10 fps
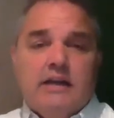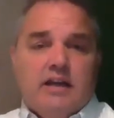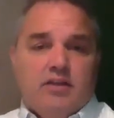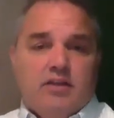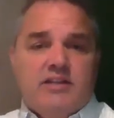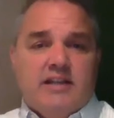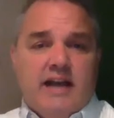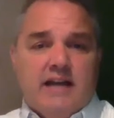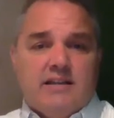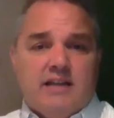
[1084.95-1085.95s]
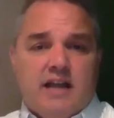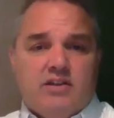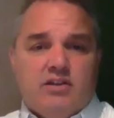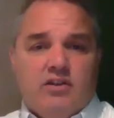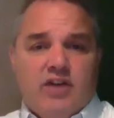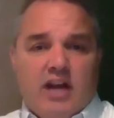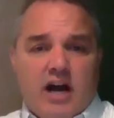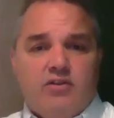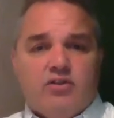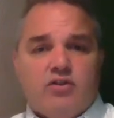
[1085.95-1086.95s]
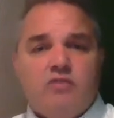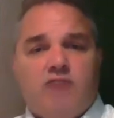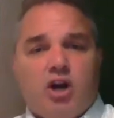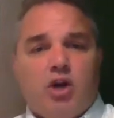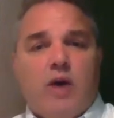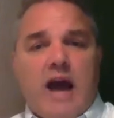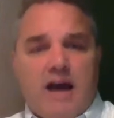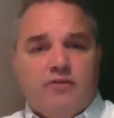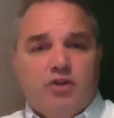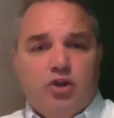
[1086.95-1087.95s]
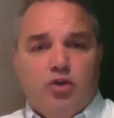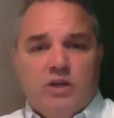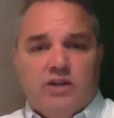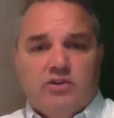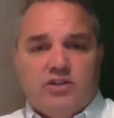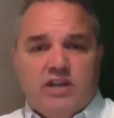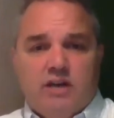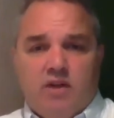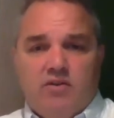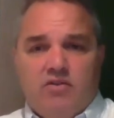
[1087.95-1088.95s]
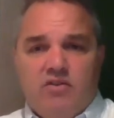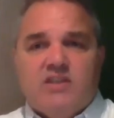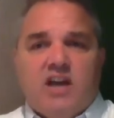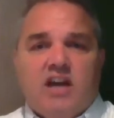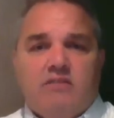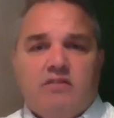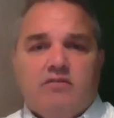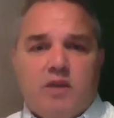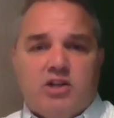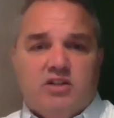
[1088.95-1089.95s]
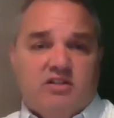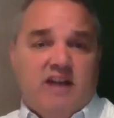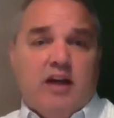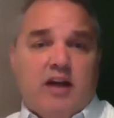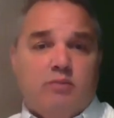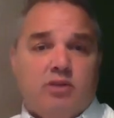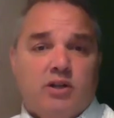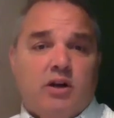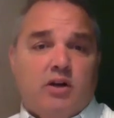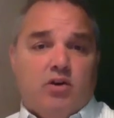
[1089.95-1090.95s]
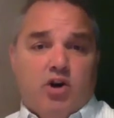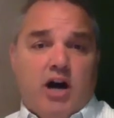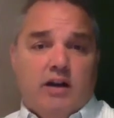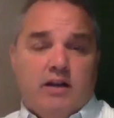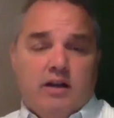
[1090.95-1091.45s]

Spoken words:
And the reason I ask that is so that others who follow after you will understand whether this kind of information is valuable or not.